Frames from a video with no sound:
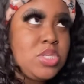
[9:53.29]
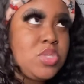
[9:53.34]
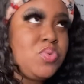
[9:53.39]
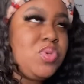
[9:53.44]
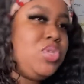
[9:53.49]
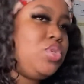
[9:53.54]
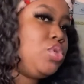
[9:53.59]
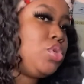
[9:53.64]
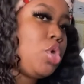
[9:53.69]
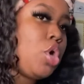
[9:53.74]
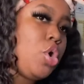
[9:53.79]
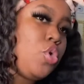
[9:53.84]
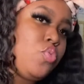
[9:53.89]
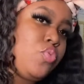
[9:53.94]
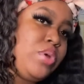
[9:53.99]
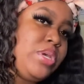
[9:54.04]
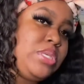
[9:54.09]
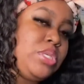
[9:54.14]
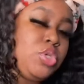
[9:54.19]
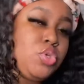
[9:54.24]
We used to
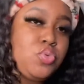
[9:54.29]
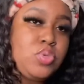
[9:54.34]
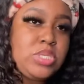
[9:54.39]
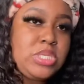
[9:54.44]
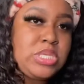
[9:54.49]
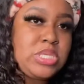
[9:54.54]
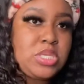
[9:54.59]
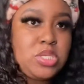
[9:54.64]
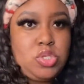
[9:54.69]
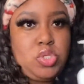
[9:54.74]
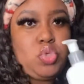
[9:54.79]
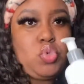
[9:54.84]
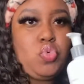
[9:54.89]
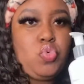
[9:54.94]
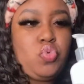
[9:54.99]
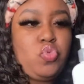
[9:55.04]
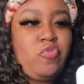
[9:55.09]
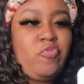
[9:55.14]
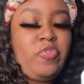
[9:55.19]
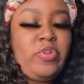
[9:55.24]
always use this in
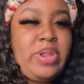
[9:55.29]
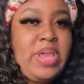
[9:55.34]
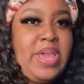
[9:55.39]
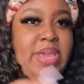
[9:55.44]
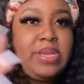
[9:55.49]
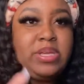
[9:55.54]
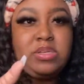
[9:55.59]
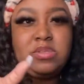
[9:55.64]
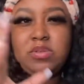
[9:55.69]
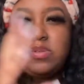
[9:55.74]
school for like